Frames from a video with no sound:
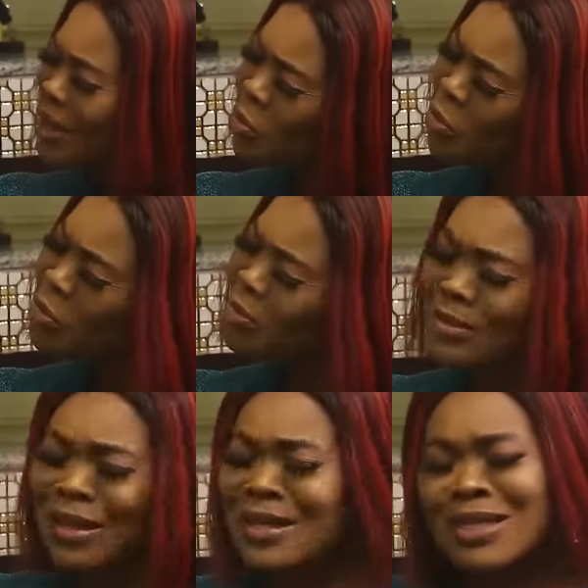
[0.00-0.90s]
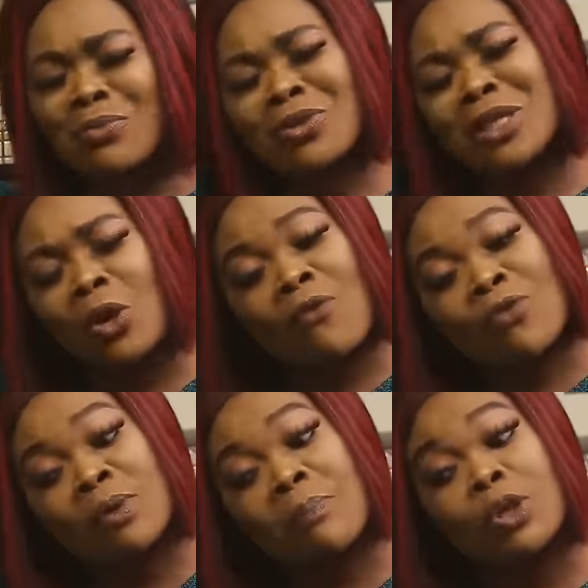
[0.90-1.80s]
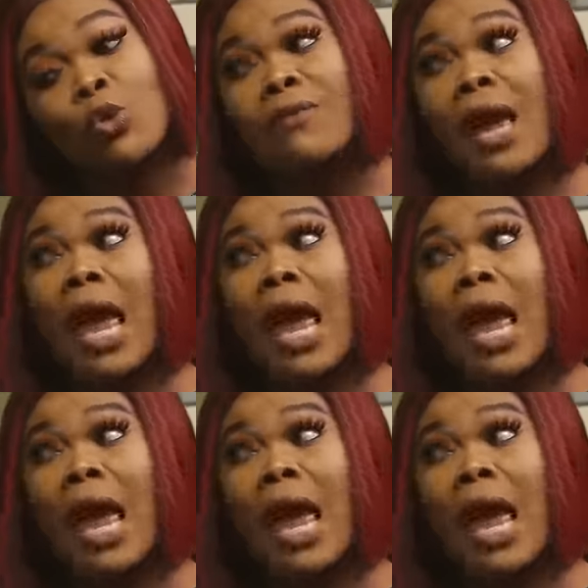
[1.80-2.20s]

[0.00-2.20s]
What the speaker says: Then go not say this morning they come from the pit of